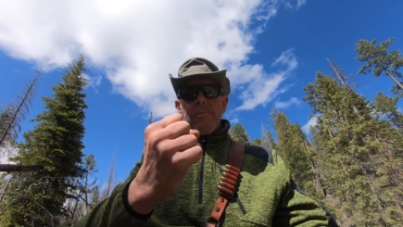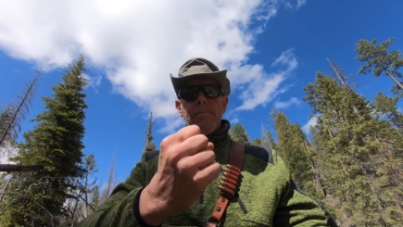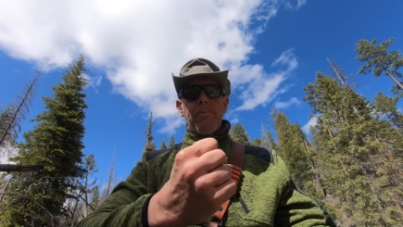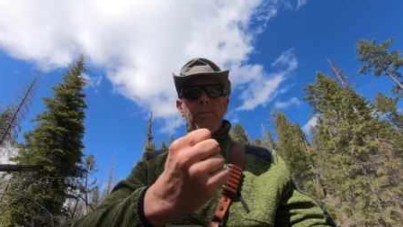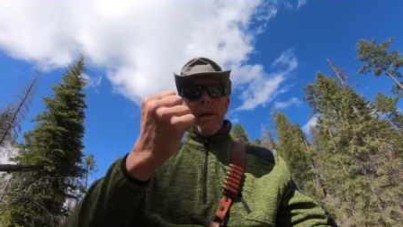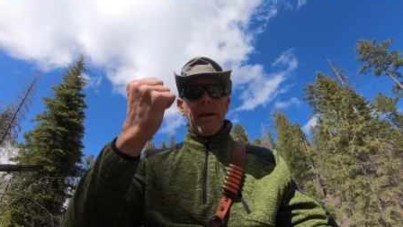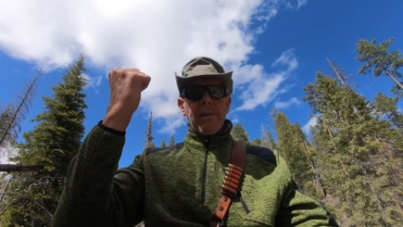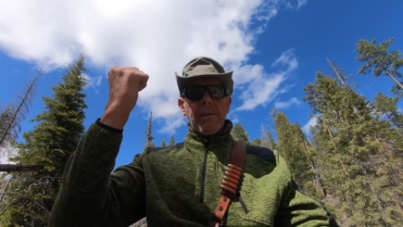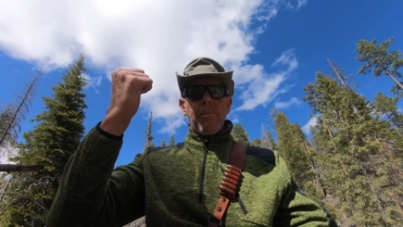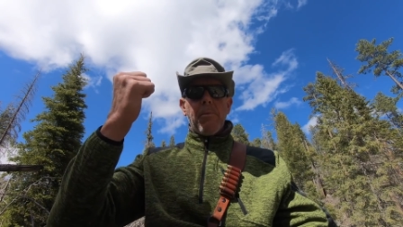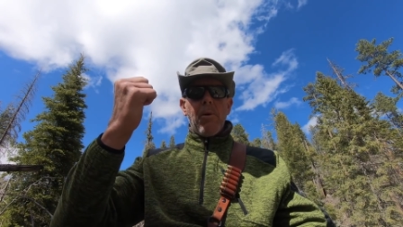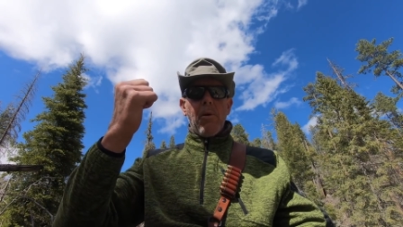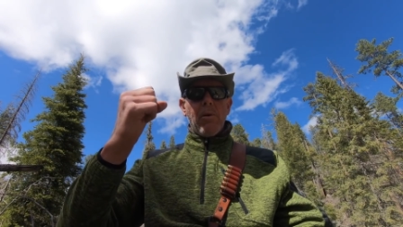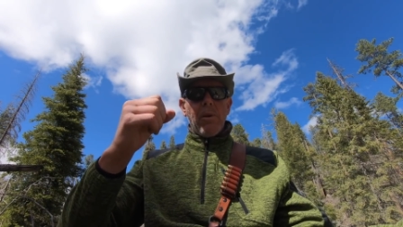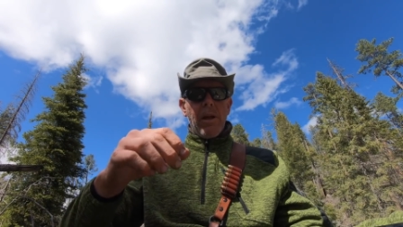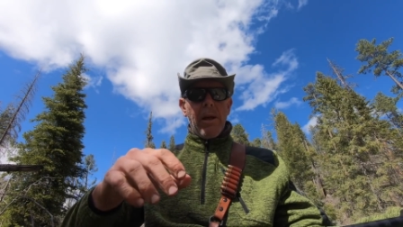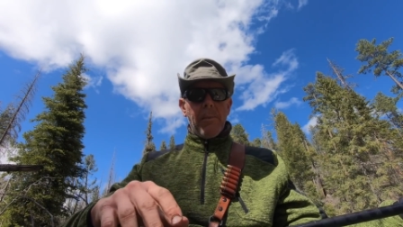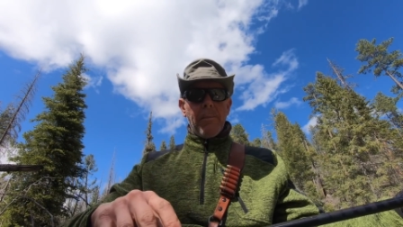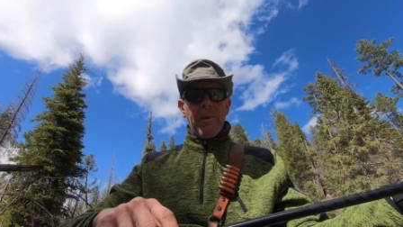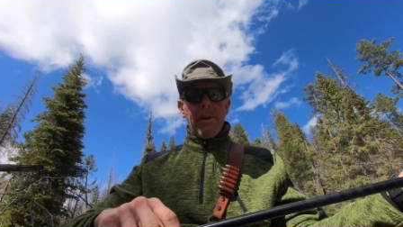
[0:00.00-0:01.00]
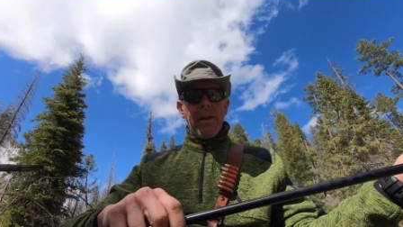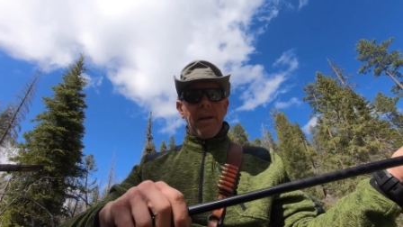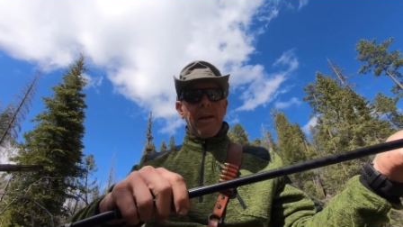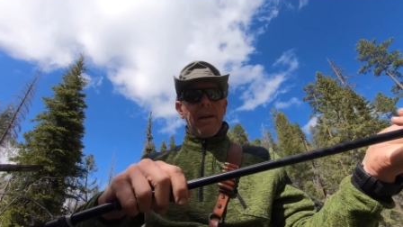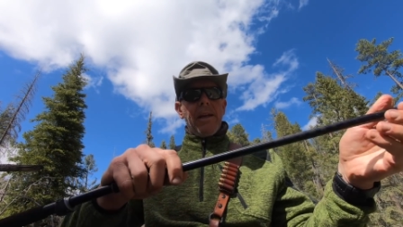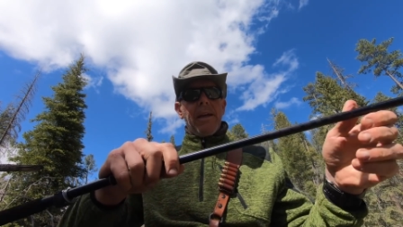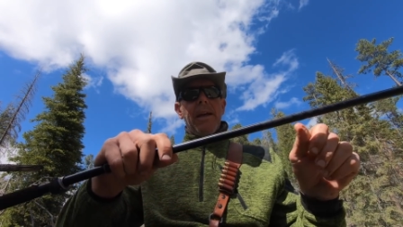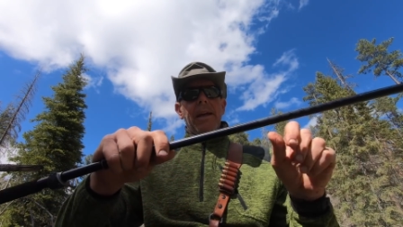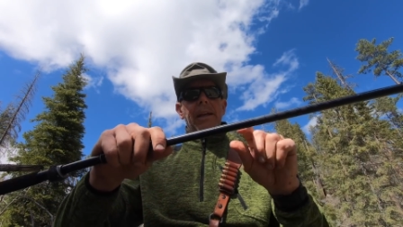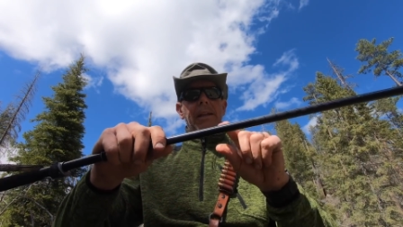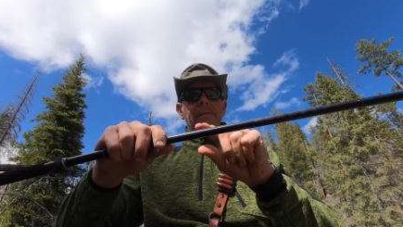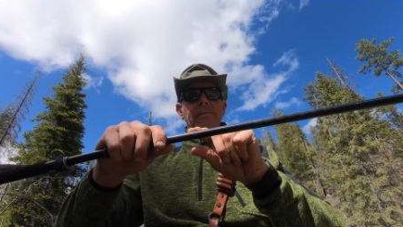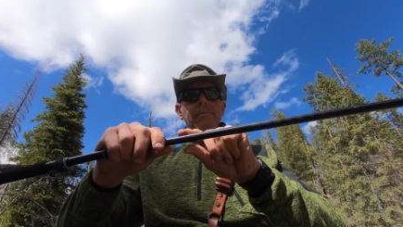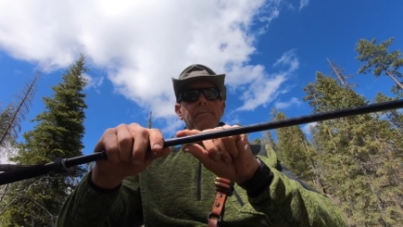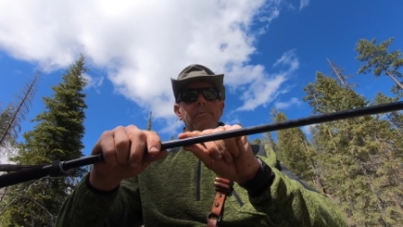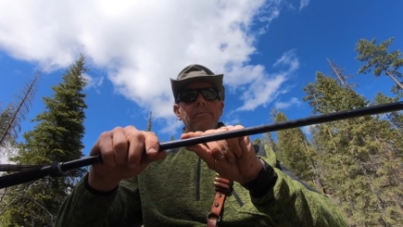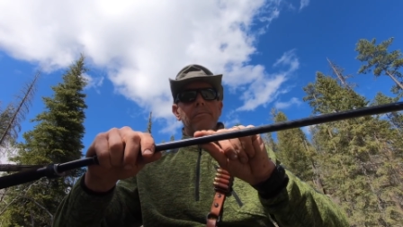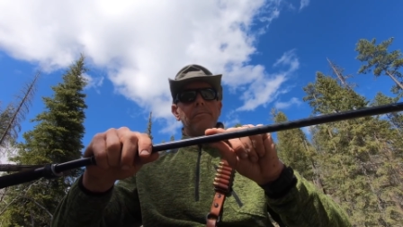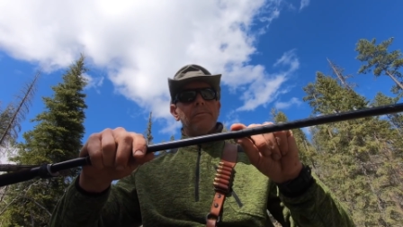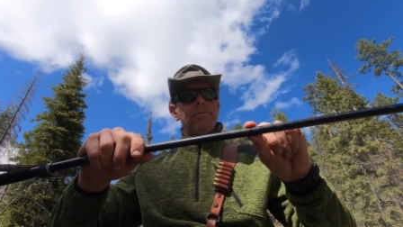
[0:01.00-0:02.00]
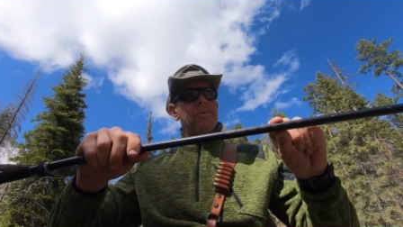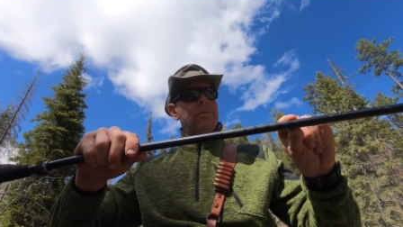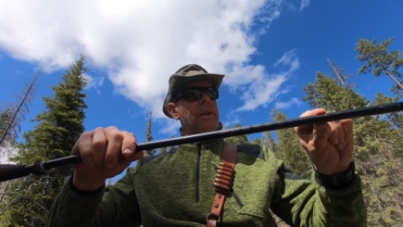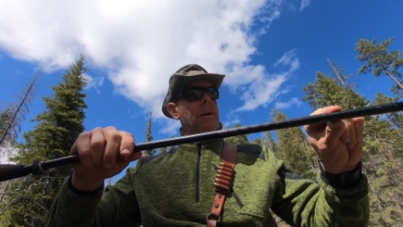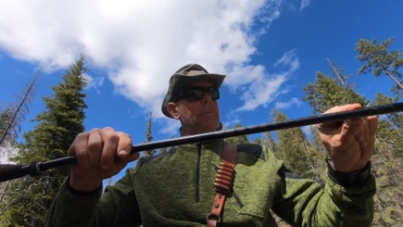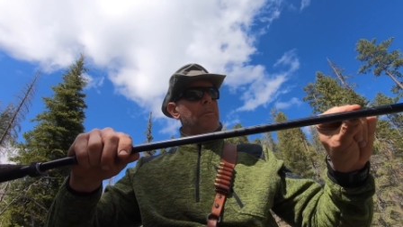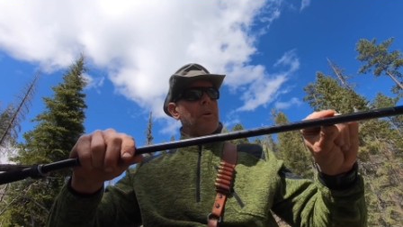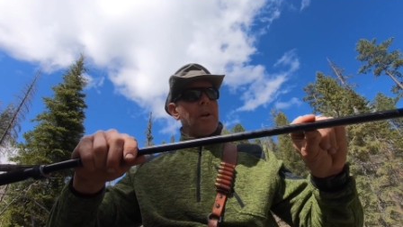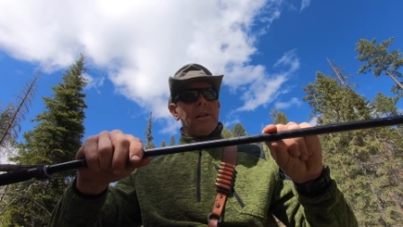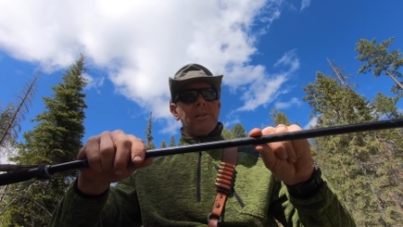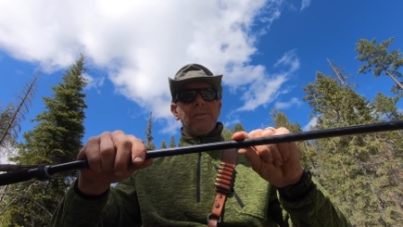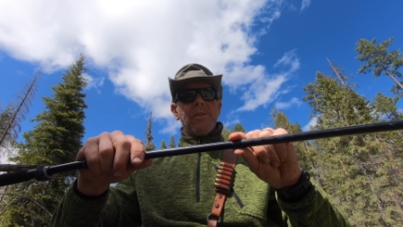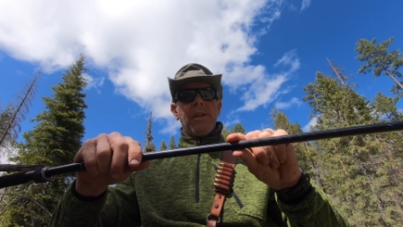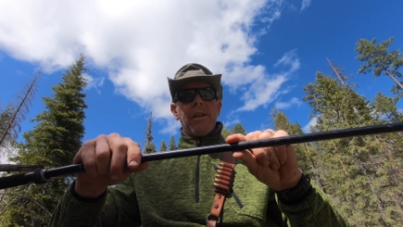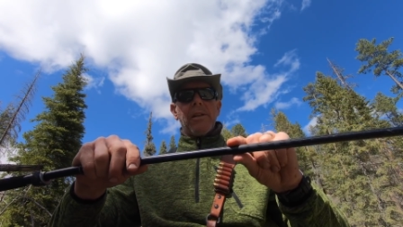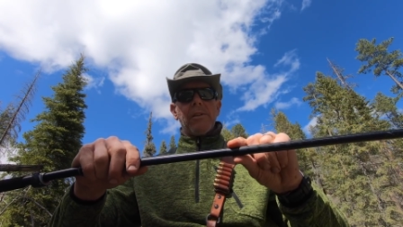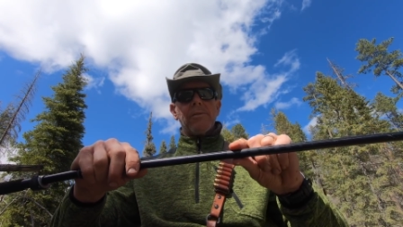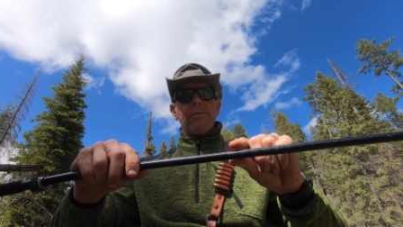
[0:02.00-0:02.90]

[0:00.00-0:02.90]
pick the pole up, it separates here.